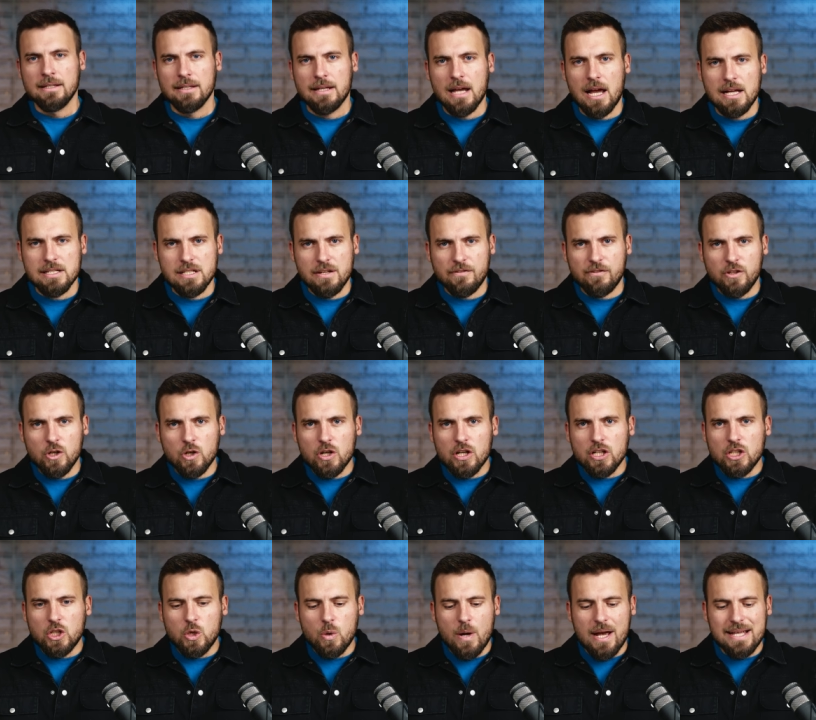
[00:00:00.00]
Guys, if you're a
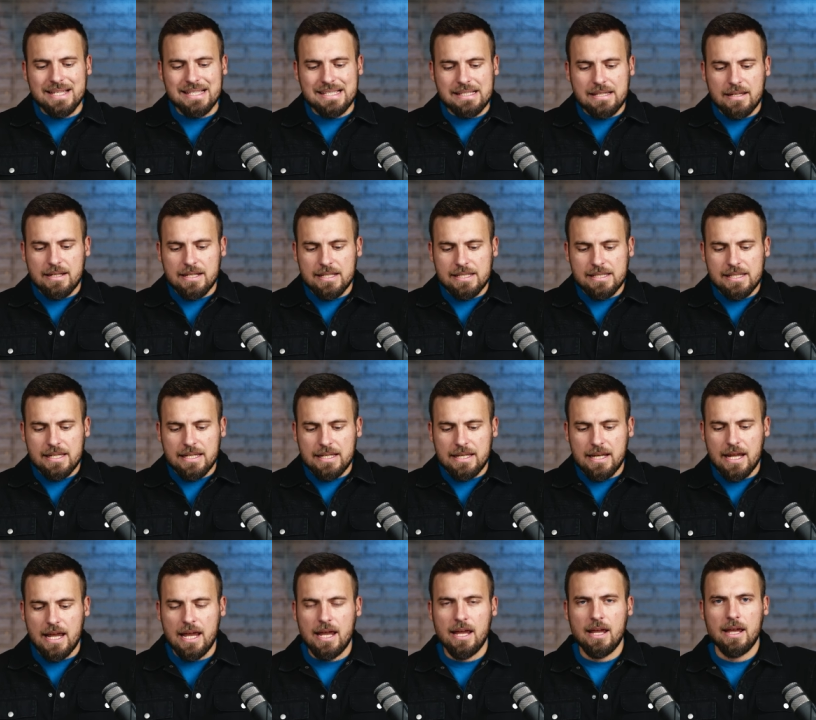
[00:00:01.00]
US
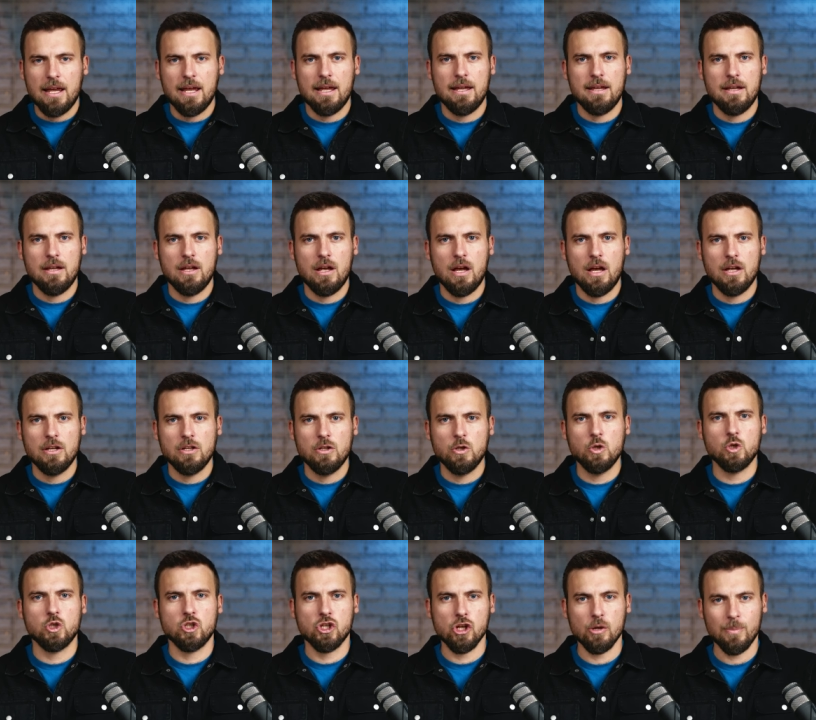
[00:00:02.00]
citizen,
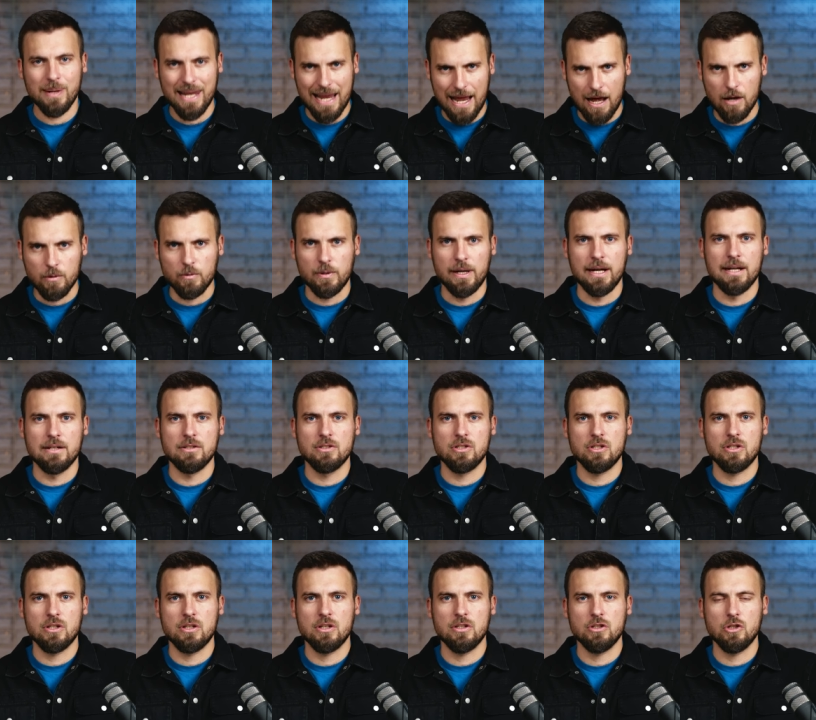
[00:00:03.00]
you should be outraged.